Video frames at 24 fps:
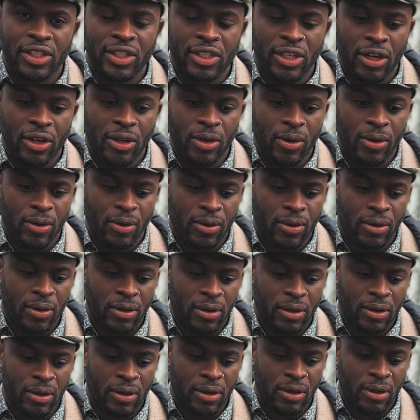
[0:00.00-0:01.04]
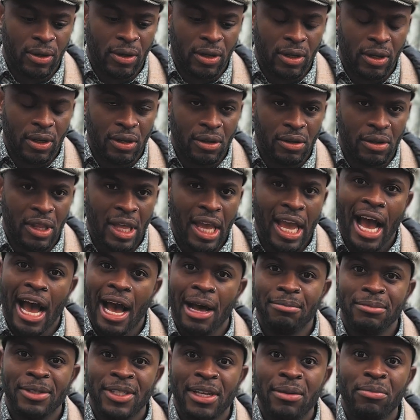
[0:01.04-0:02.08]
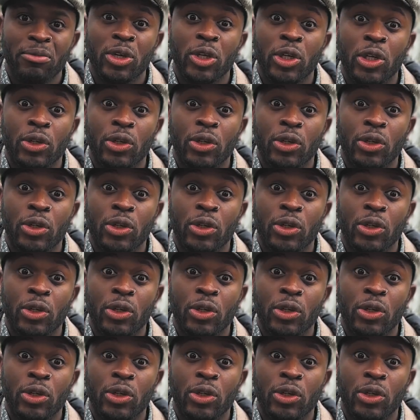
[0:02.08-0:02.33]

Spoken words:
So, I'm someone